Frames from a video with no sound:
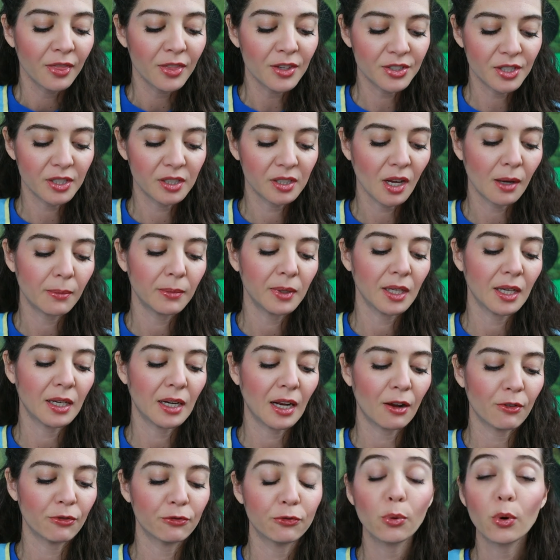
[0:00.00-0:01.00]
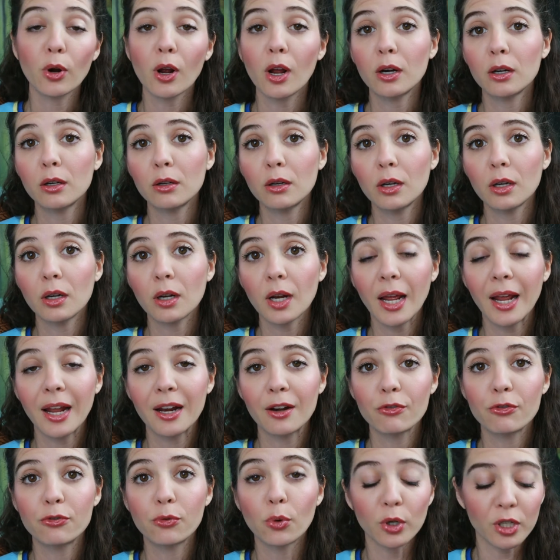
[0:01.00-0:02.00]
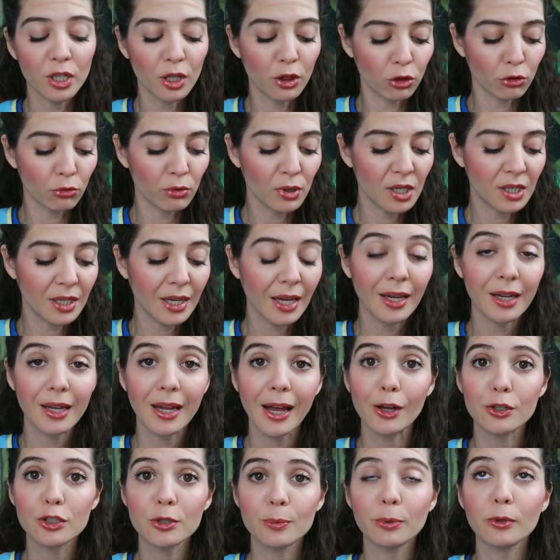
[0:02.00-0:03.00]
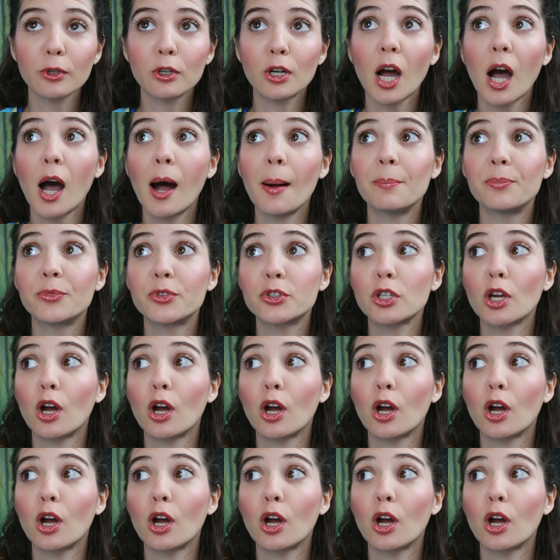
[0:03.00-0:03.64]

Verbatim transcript: this is coming in at four hundred forty-three kcals per cup,